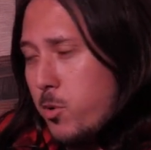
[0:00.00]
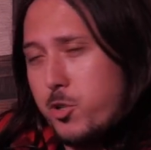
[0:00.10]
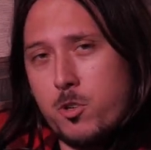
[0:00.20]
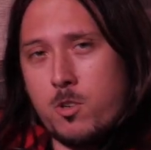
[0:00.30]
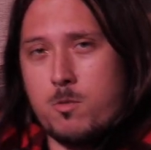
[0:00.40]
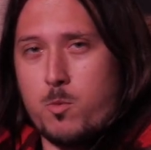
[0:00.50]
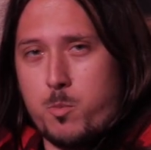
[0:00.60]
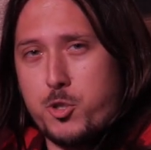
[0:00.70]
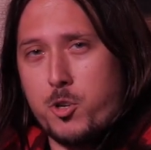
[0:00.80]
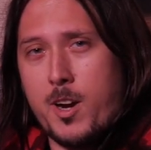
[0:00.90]
push
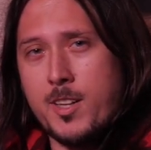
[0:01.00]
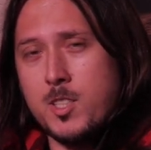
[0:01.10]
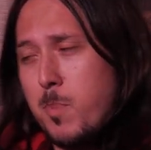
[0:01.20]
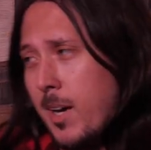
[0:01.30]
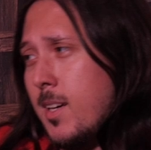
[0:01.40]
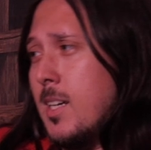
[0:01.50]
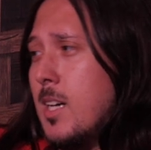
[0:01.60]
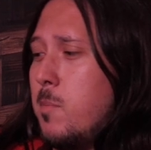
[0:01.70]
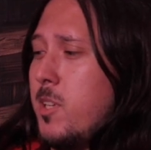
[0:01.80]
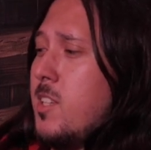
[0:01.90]
your hands back.
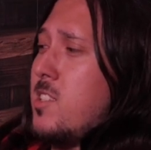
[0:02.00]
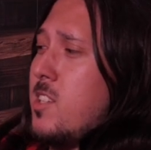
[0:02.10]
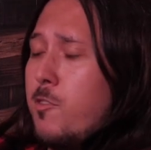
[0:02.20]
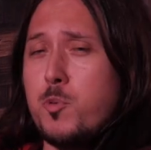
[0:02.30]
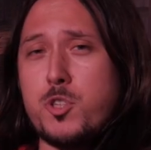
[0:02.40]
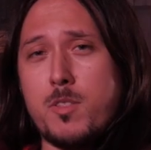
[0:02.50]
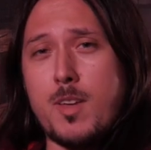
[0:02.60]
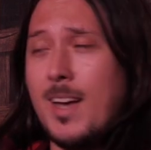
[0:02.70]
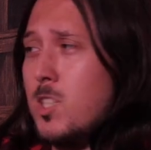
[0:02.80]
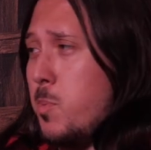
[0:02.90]
But instead of
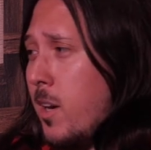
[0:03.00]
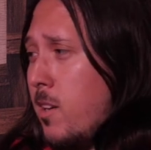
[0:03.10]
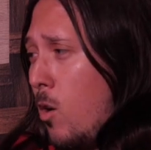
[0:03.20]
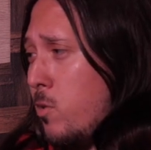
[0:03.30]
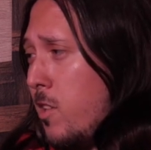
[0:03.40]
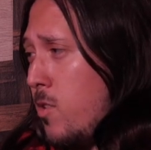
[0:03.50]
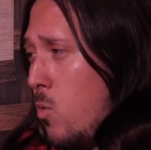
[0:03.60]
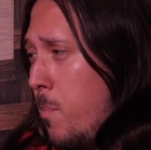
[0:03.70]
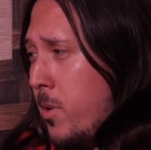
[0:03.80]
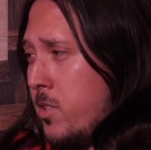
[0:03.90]
pushing the hands back, only
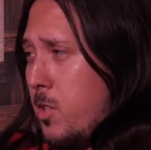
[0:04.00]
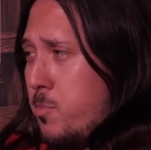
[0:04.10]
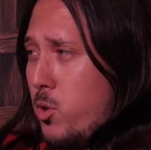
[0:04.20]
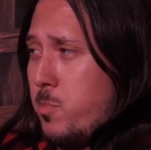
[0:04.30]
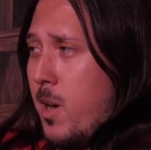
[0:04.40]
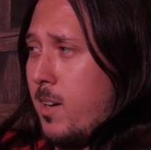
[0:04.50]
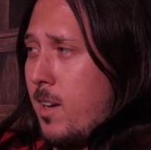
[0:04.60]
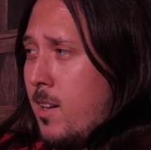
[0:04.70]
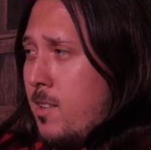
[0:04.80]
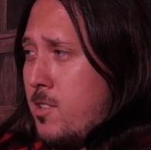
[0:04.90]
the weapon did push
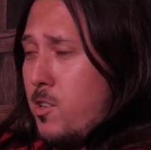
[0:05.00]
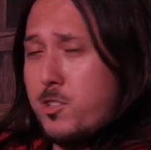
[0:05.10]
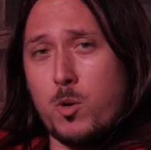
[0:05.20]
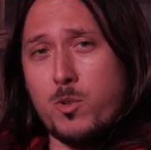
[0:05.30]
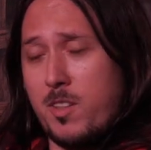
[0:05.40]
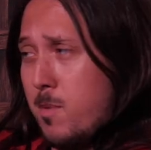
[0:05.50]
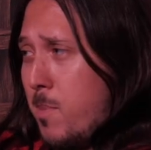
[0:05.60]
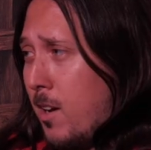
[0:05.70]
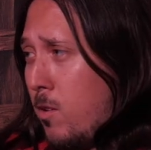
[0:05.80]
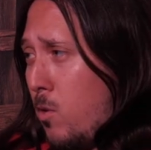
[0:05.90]
back, and not only in
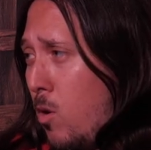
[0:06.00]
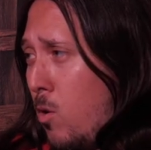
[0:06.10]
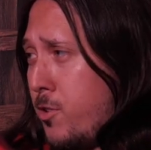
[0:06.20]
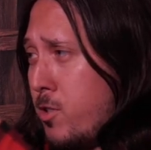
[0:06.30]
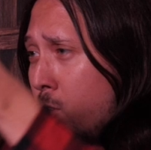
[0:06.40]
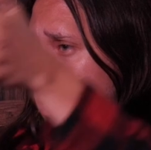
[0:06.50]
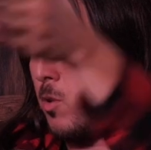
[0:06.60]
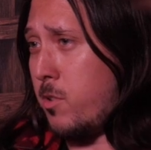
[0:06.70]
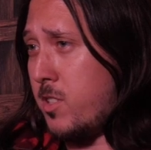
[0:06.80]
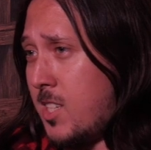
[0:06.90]
the back,
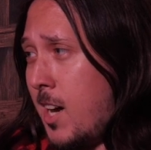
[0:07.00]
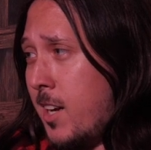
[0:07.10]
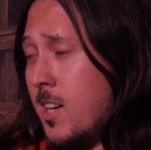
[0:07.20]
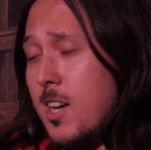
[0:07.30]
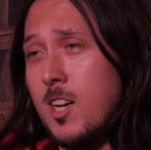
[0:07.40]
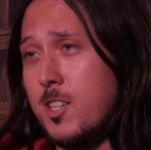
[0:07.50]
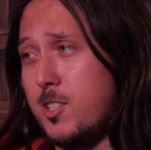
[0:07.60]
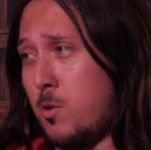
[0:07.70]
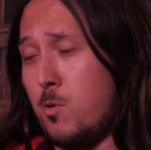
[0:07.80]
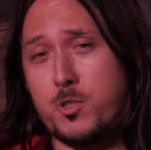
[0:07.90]
also to the side.
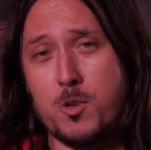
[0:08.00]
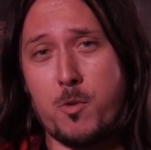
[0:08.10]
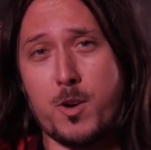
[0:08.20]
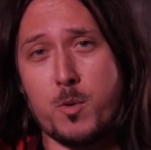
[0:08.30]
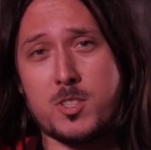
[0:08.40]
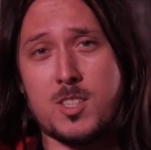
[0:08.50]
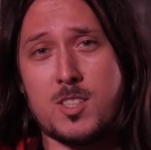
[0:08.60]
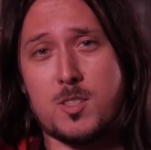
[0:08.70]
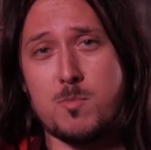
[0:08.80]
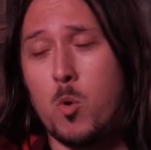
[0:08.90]
So there was
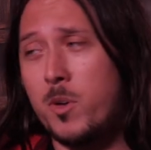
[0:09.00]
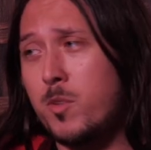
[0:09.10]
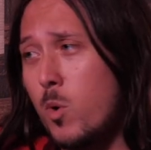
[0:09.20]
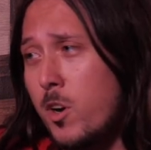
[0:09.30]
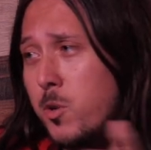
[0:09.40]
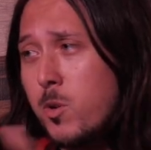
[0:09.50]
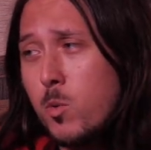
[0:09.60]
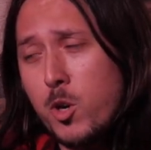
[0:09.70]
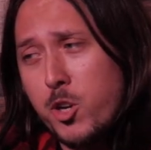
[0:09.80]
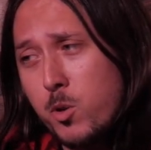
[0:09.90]
this moment where
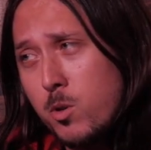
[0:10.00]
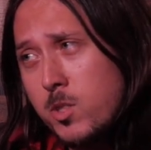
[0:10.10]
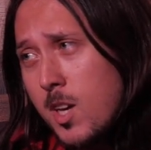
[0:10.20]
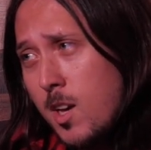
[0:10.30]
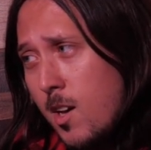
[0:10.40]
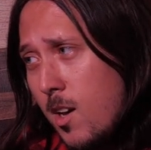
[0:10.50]
you could